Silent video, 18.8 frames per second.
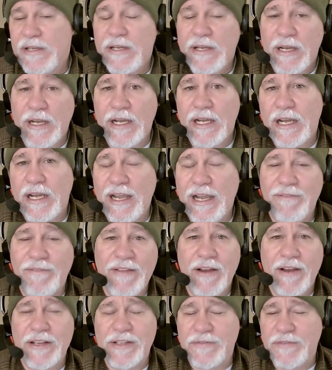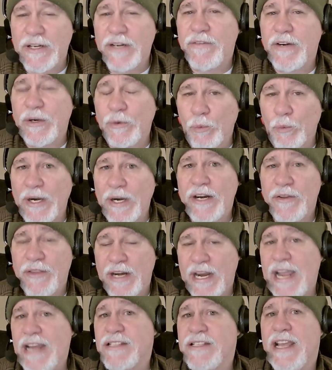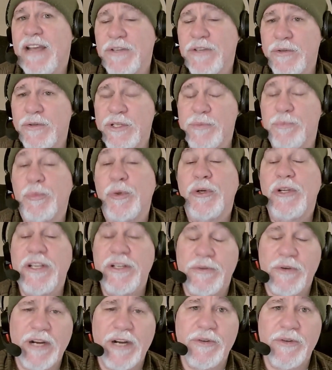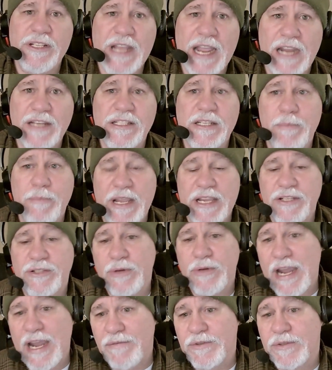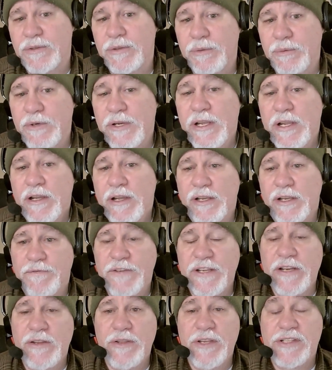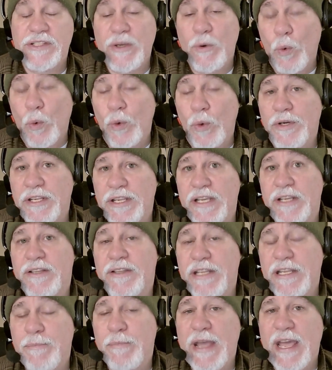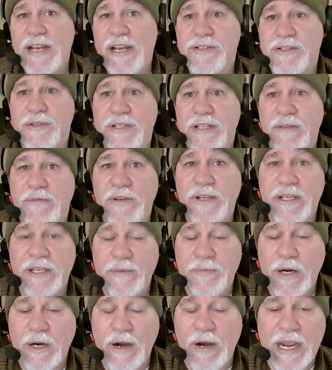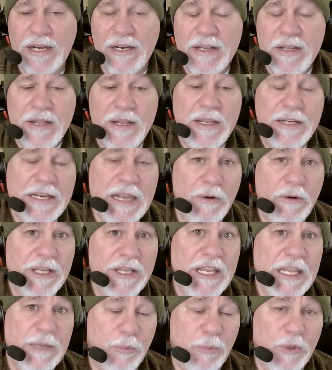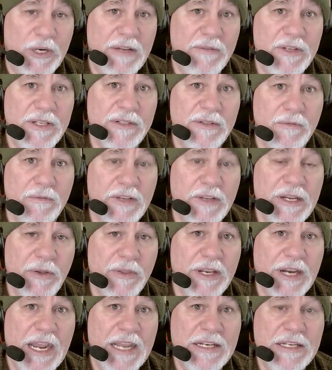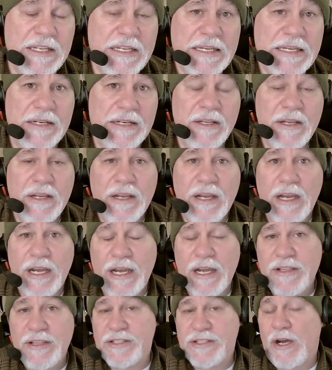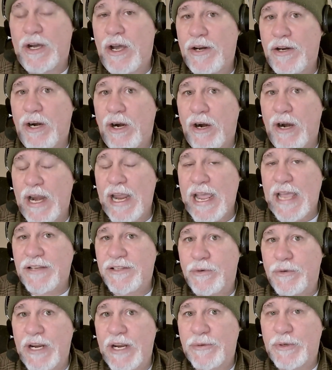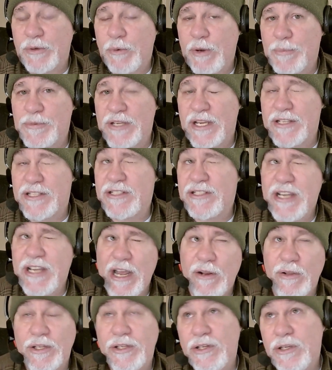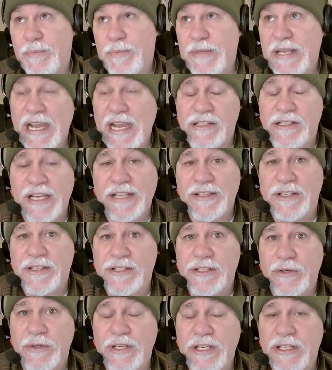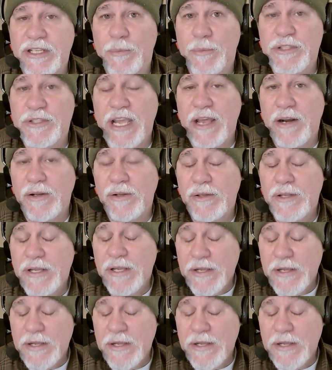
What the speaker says: I found it's very, very rare that I actually have to do this. Brilliant Directories actually makes you have to configure this or get the managed certificate. All right. Now, in a previous video that I did that's on our @Directory Websites channel, it could be actually at the Zero to Income channel,